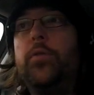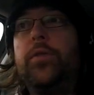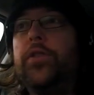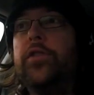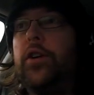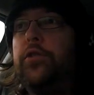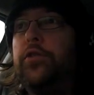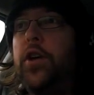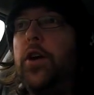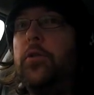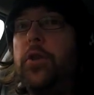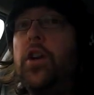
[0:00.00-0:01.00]
but there's no
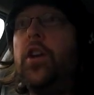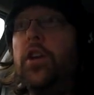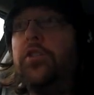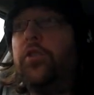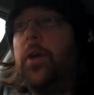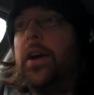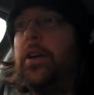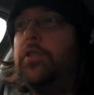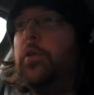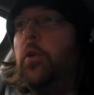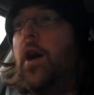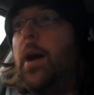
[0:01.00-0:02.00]
snow, so we're going
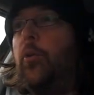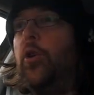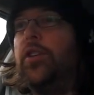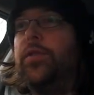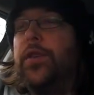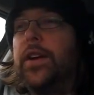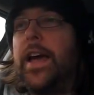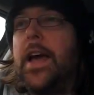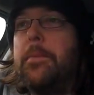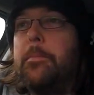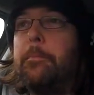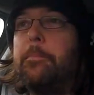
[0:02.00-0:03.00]
to Warhammer World for a
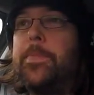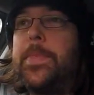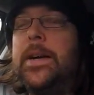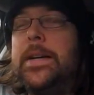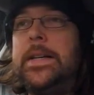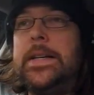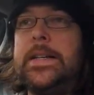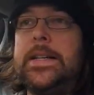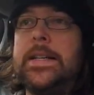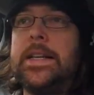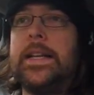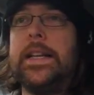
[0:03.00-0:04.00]
game.
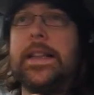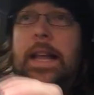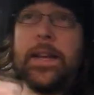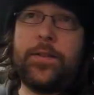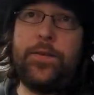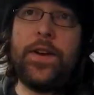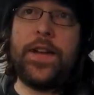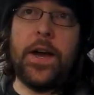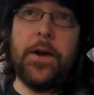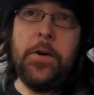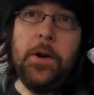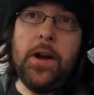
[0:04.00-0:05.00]
Last
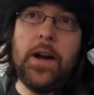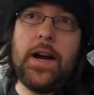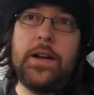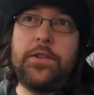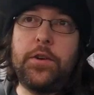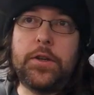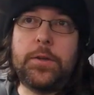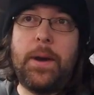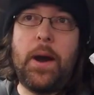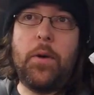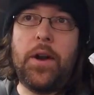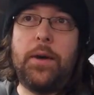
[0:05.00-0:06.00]
video I talked
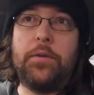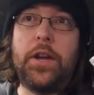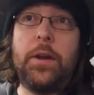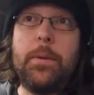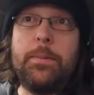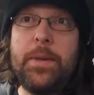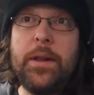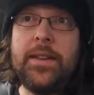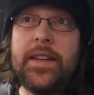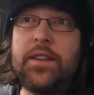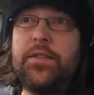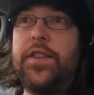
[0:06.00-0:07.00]
about what I was going to be
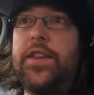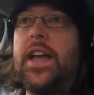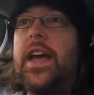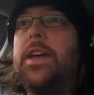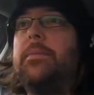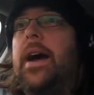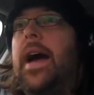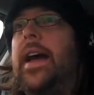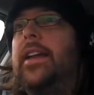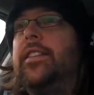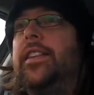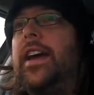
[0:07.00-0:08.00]
building for the game,
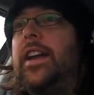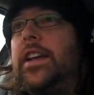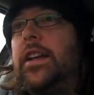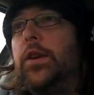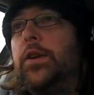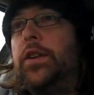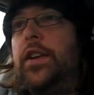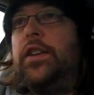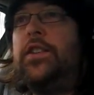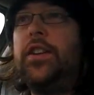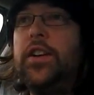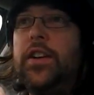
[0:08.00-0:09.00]
and that included
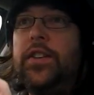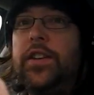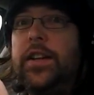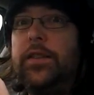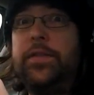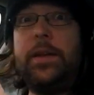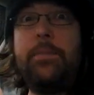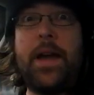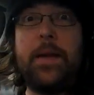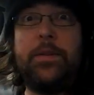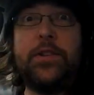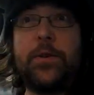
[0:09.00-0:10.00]
the lovely
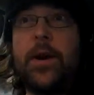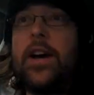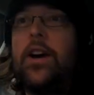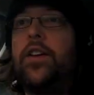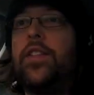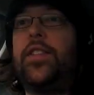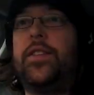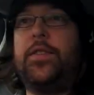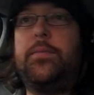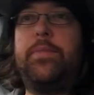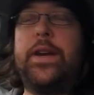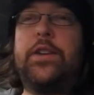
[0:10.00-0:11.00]
baby
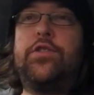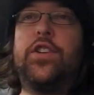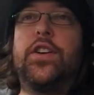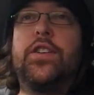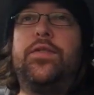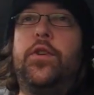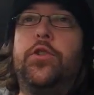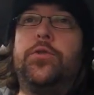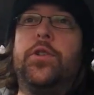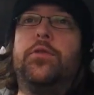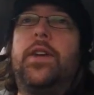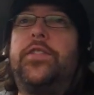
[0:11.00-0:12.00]
Squiggoth, big chunk of Forge
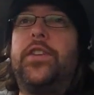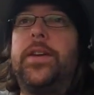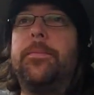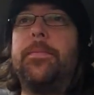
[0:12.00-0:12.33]
World resin.